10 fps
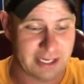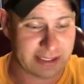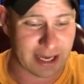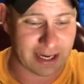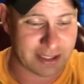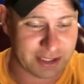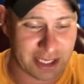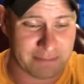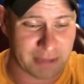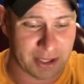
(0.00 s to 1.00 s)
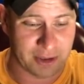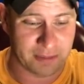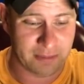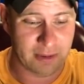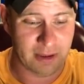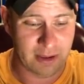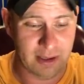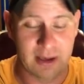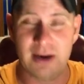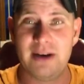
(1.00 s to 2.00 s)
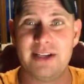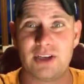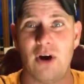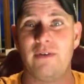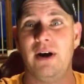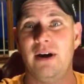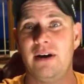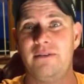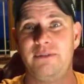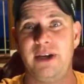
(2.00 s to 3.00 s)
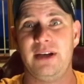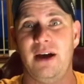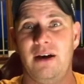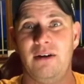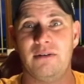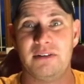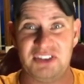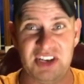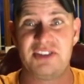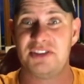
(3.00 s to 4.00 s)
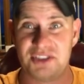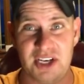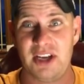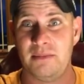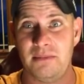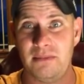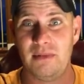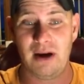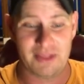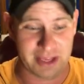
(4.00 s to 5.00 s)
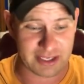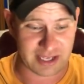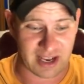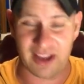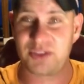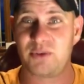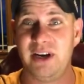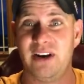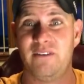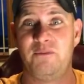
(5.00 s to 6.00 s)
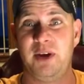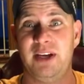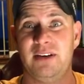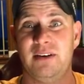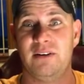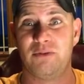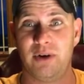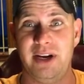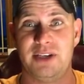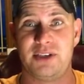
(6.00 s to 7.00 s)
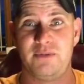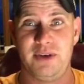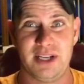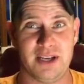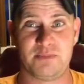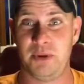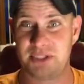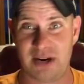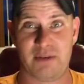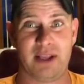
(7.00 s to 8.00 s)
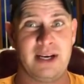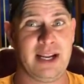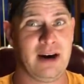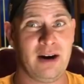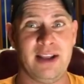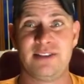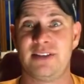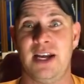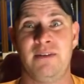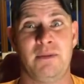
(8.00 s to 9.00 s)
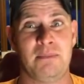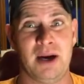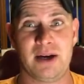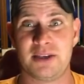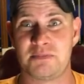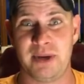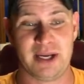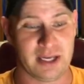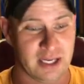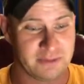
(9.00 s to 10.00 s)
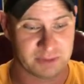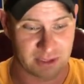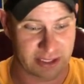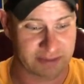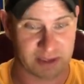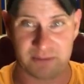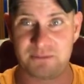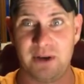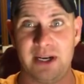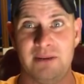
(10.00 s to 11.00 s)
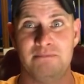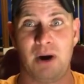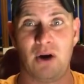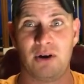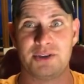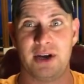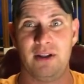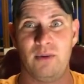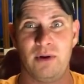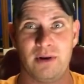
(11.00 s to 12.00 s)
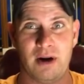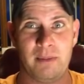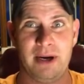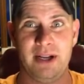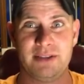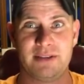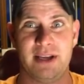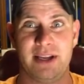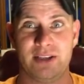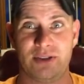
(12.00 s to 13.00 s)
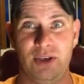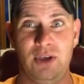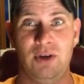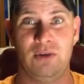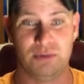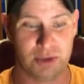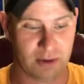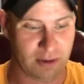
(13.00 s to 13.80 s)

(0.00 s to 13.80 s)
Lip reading: He got a jib boom that's over 100 feet long, just the jib. I think he's got like 300 feet of reach if he puts everything together, and this son of a buck is big enough to lift a freaking barge out of the water. I mean, this thing is huge.